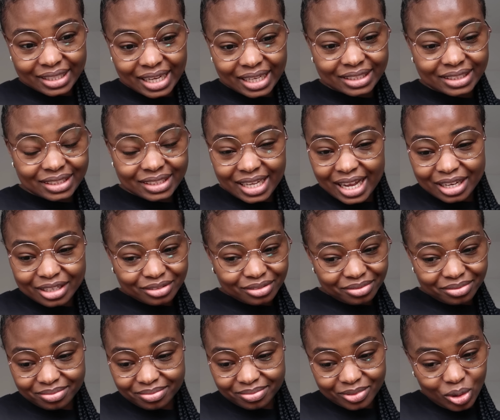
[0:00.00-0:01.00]

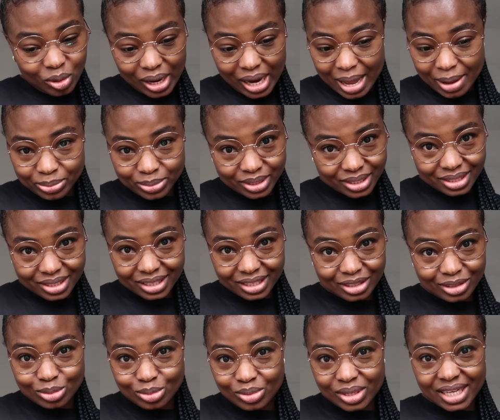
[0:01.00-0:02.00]
that collapse
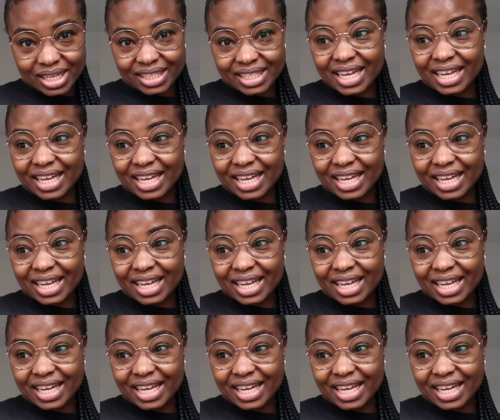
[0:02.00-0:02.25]
in 2 days,